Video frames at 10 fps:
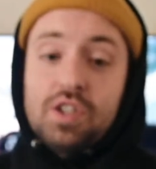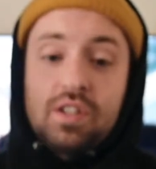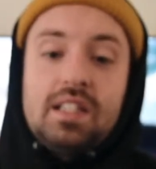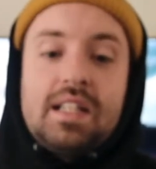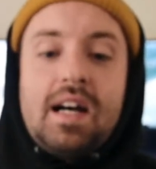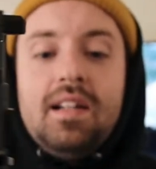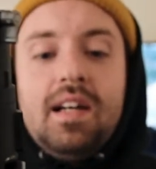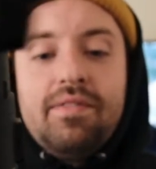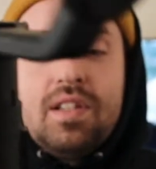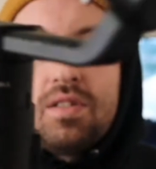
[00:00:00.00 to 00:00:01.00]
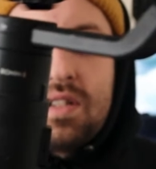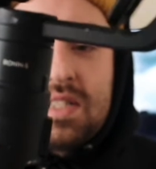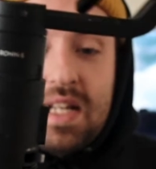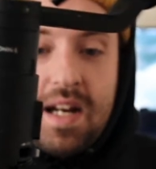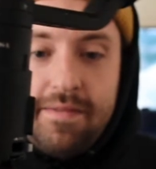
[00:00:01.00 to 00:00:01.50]
took the dial off this one
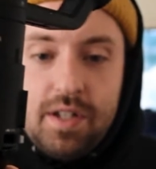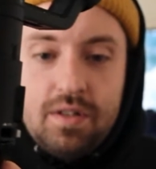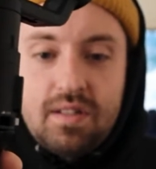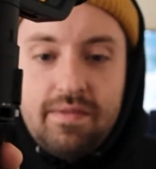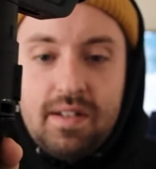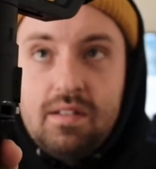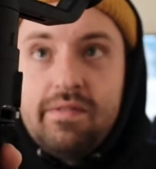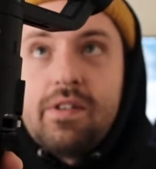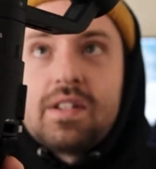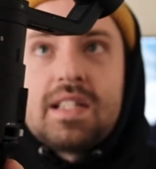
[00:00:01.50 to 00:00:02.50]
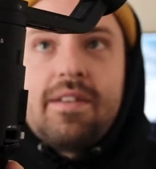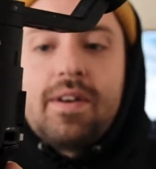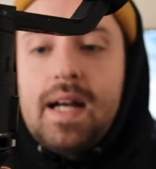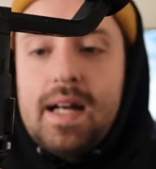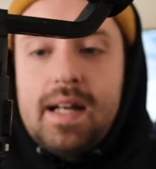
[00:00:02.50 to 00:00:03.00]
because I never used the follow focus. I never
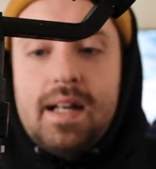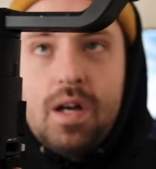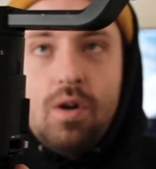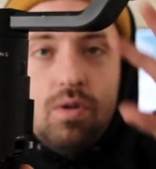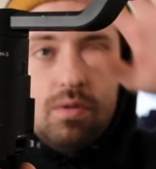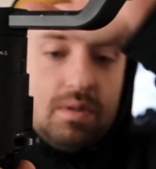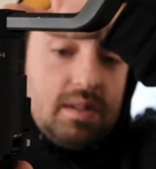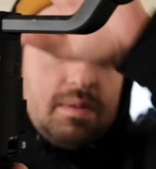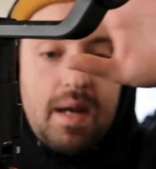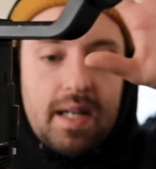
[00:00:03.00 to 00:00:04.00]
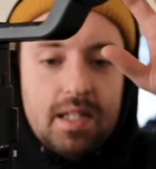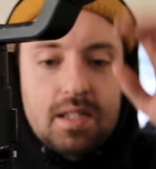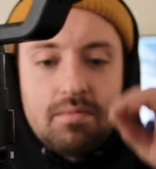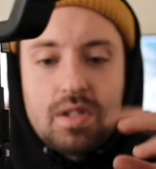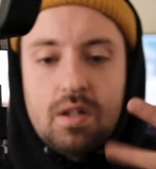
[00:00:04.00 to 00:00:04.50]
got it, the whole
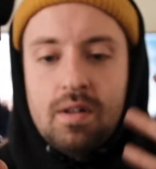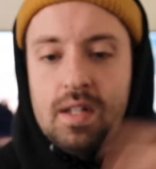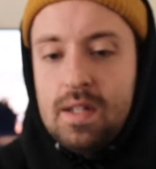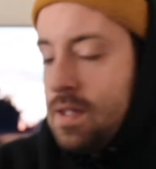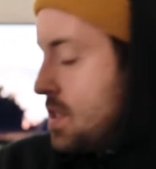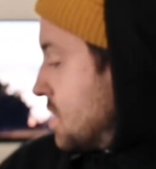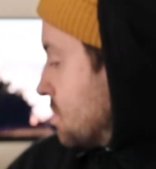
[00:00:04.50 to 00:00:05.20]
mechanism. So this is